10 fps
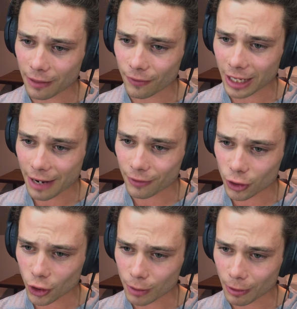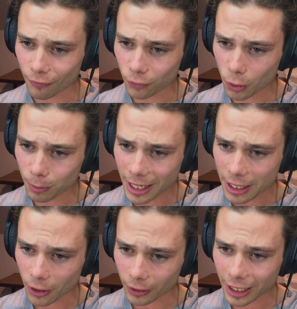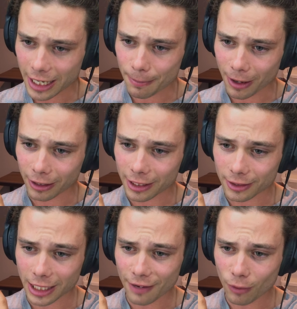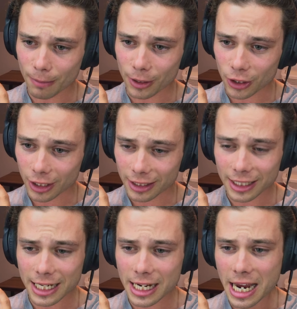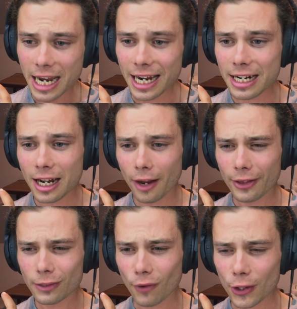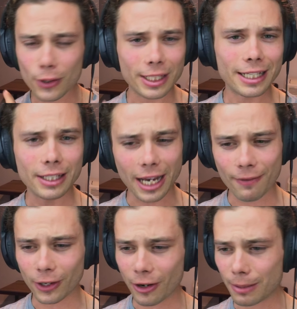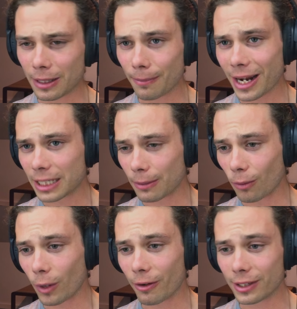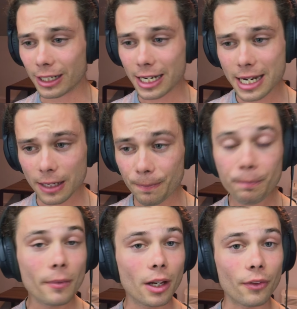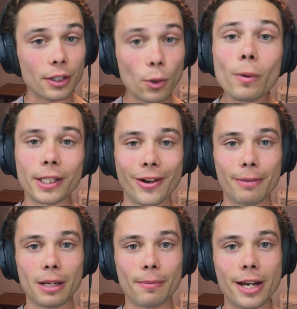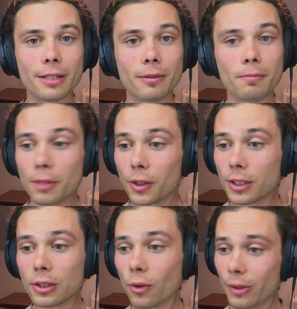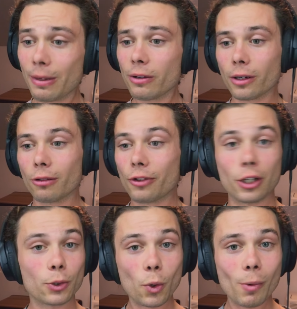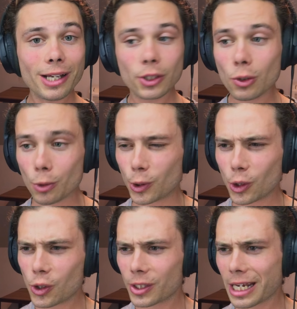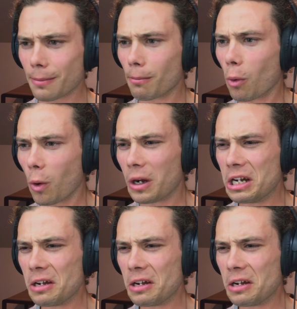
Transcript: If it ever shows me the floor plan, okay, apparently it doesn't have one, but you can see in none of these photos is there ever going to be a basement, whereas in here, there's always going to be a basement because it's North America and they just always do. So you just get more